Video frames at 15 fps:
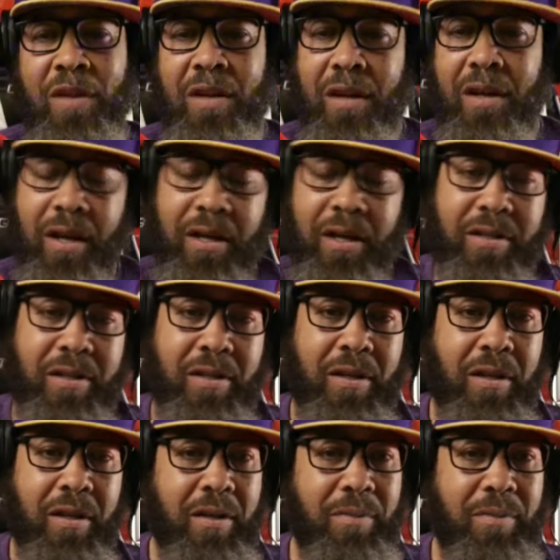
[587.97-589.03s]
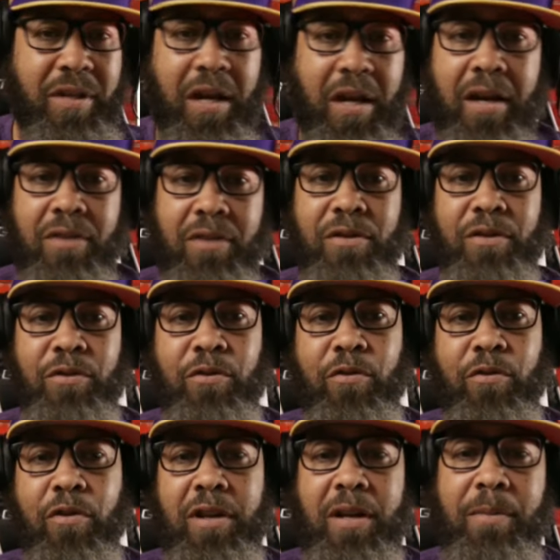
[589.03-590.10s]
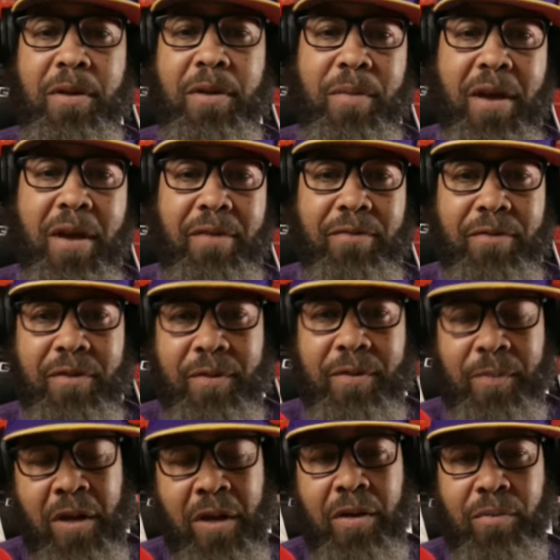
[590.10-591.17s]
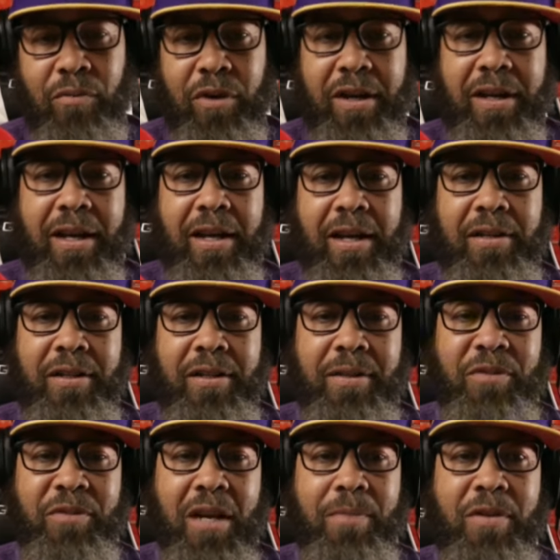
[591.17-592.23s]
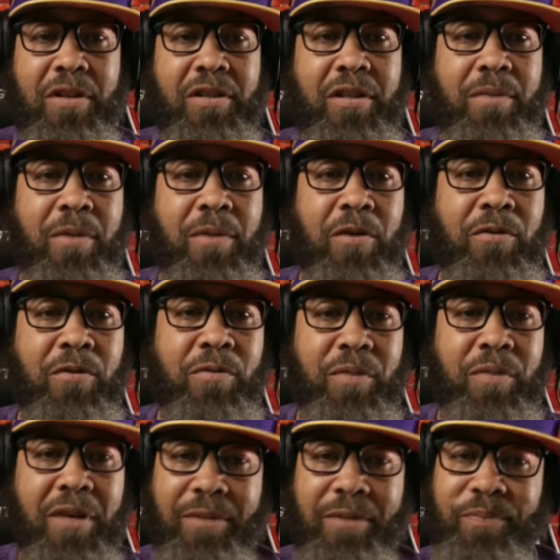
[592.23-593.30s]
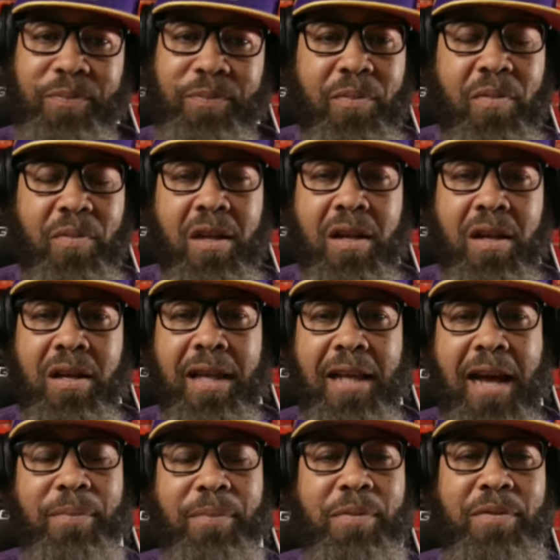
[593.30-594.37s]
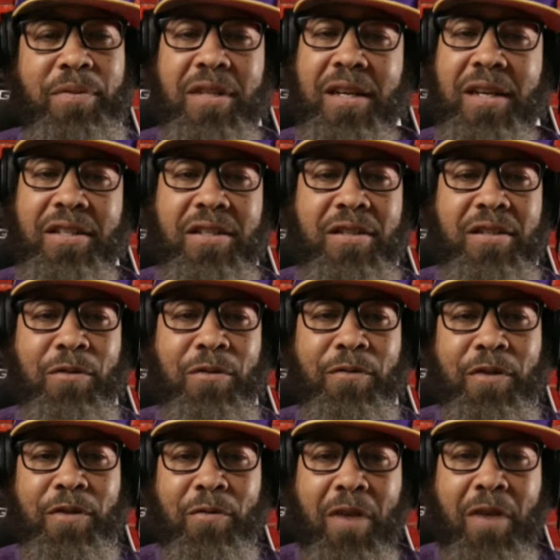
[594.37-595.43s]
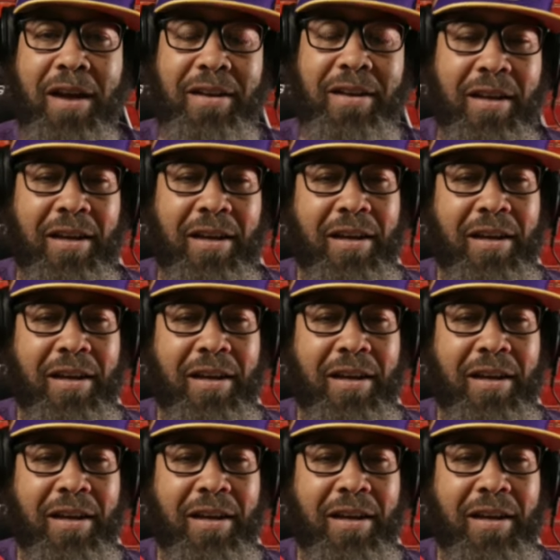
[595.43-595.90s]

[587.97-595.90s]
Shout out to the New York Liberty, man, for bringing that championship home. But a lot of people say it just don't feel right.